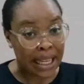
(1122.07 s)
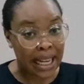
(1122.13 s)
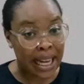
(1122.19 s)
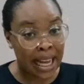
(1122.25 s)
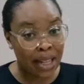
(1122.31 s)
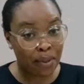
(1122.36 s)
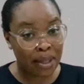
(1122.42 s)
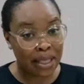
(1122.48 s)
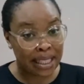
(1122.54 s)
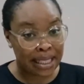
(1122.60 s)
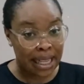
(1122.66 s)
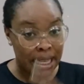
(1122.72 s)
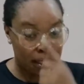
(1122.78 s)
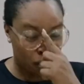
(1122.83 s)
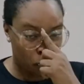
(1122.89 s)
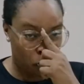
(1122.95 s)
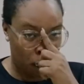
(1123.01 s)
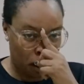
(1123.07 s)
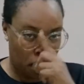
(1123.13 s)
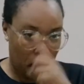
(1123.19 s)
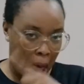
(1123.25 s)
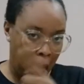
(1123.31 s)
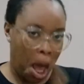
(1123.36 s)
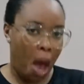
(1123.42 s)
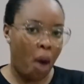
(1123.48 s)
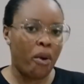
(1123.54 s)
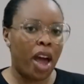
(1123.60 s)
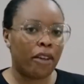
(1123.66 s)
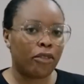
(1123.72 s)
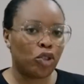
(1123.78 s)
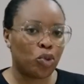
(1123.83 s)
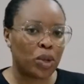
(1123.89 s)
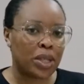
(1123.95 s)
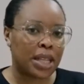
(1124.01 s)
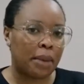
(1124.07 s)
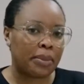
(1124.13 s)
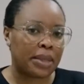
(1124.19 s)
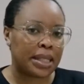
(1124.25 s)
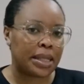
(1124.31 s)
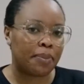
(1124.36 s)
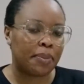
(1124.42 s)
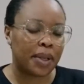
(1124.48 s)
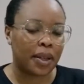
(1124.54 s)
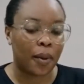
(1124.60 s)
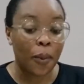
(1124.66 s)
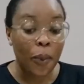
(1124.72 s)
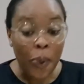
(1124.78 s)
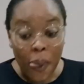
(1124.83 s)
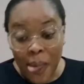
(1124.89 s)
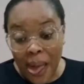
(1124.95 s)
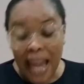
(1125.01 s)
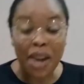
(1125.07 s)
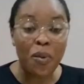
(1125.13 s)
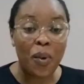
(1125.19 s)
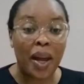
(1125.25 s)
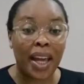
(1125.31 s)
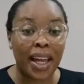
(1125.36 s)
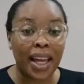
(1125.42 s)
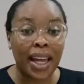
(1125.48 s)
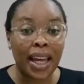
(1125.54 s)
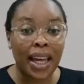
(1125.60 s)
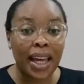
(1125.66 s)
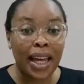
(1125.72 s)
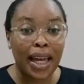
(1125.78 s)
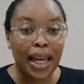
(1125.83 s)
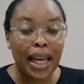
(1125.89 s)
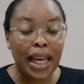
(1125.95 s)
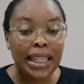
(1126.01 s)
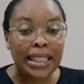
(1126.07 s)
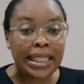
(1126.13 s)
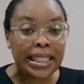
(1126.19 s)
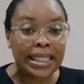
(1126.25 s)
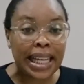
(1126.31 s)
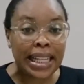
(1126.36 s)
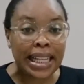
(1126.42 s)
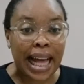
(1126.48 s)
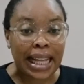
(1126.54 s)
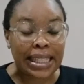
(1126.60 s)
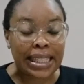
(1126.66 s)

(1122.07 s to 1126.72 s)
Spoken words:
Anyway, the next one, I will have juice and be sipping. Anyway, she said that.